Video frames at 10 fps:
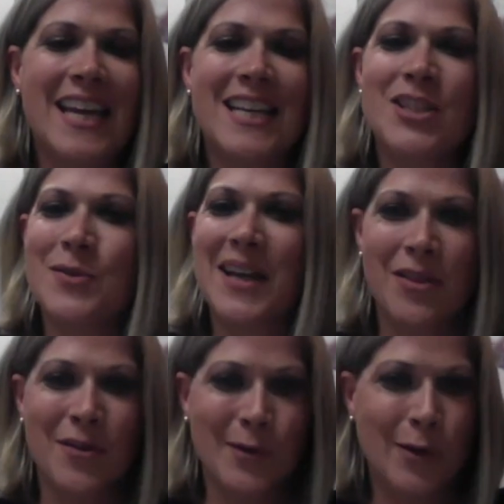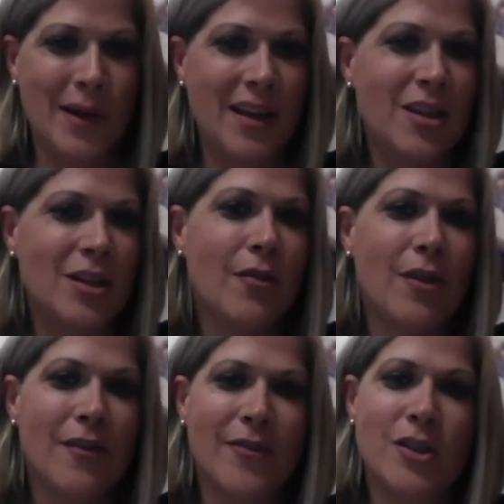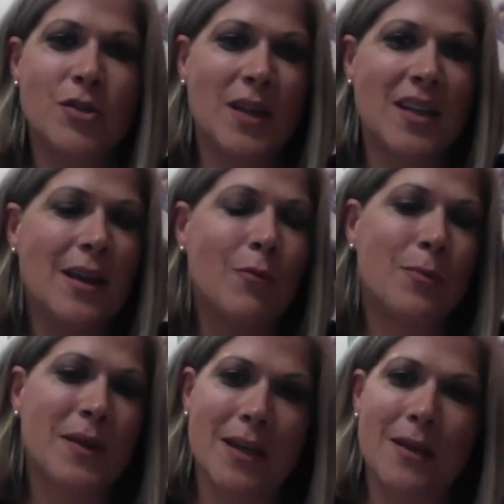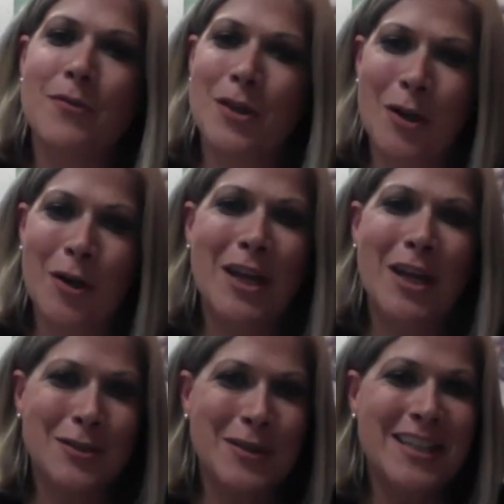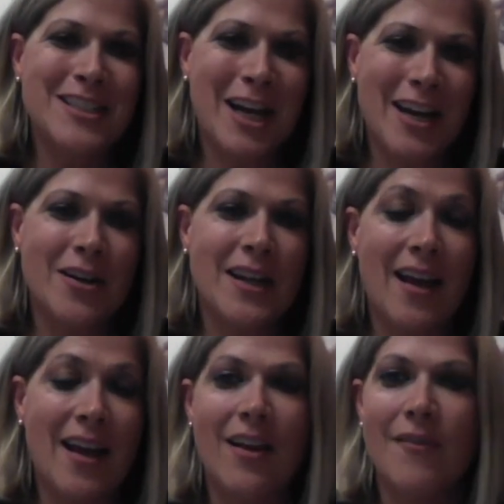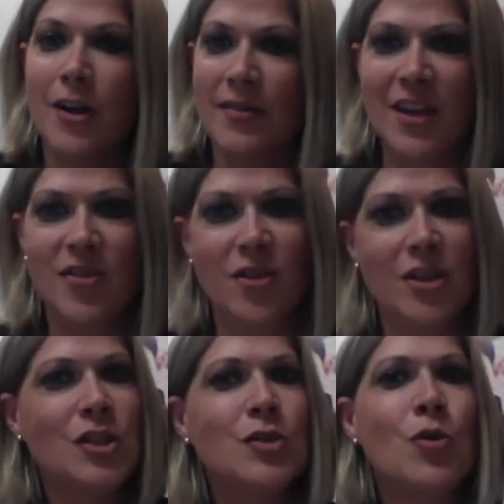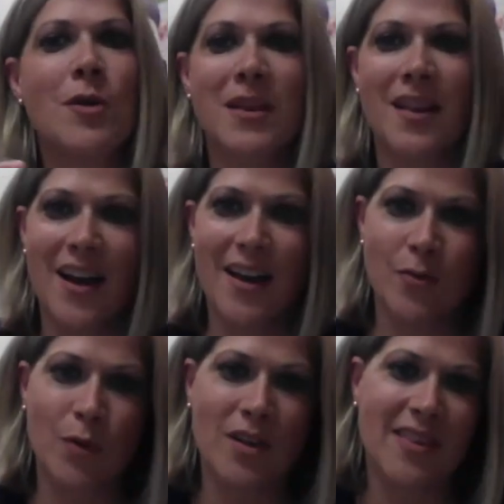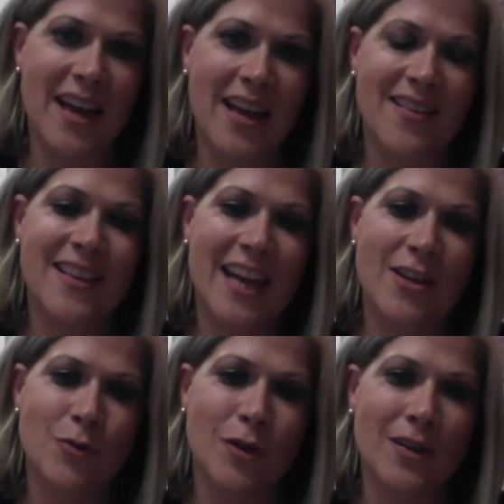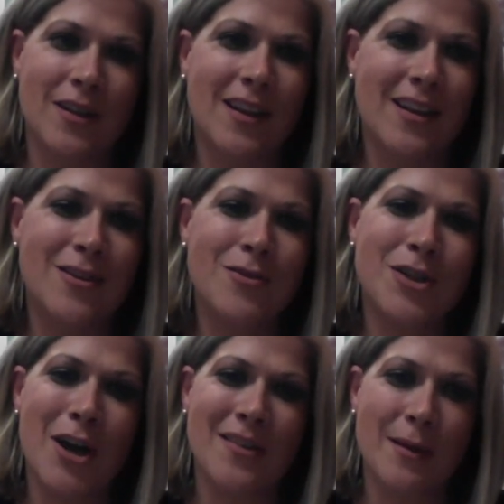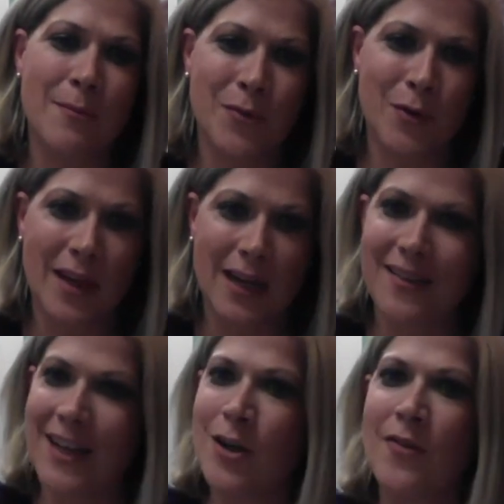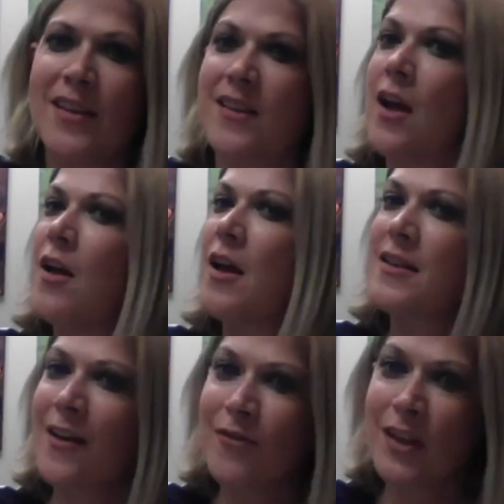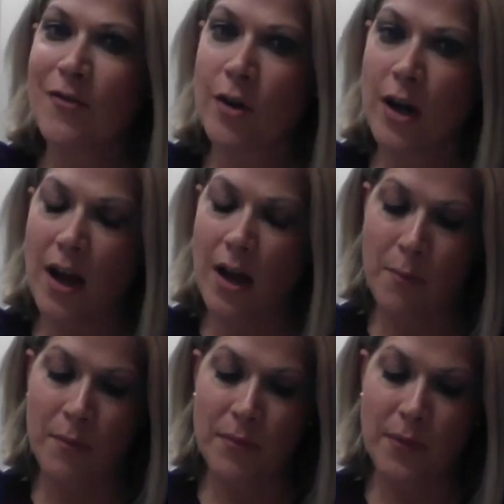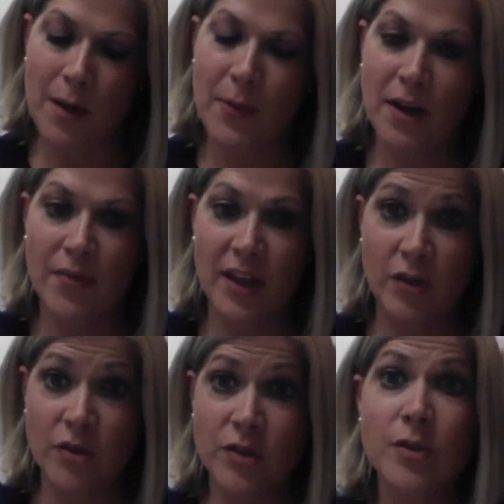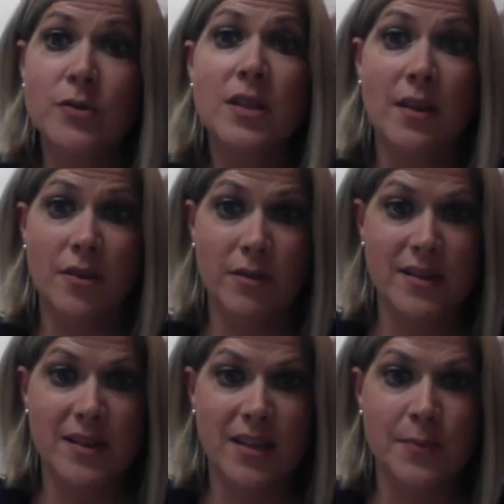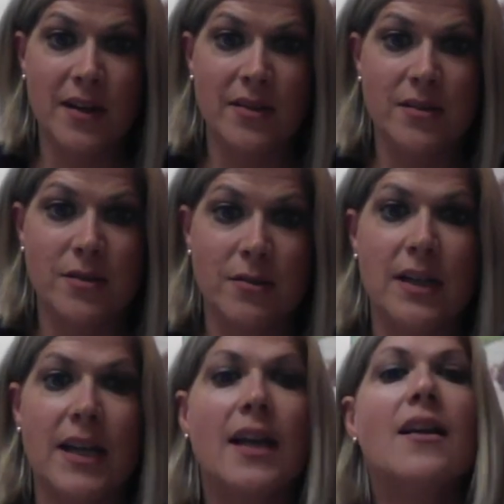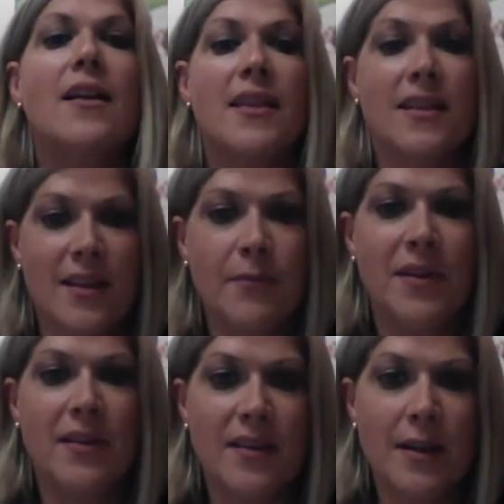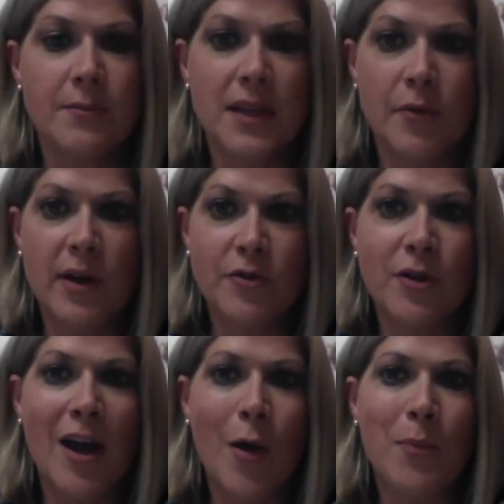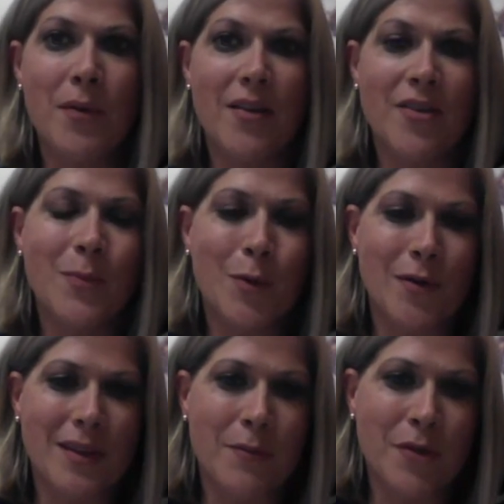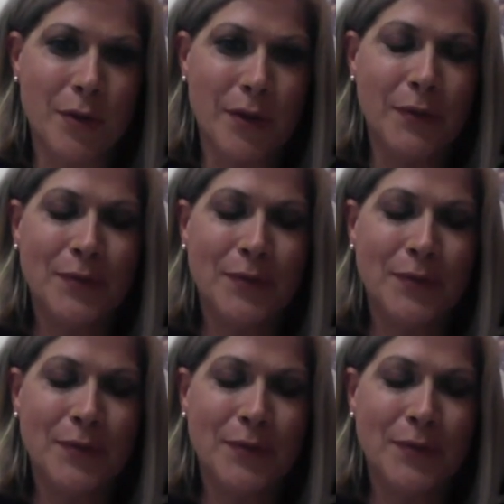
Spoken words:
They do get through it, the first week they will be, they do get tired. However, they start to normalize with that schedule. Can you talk them through that? Because I know that's definitely for a parent that's new to the 3-6 Montessori, that's something that sometimes we have to help support them through.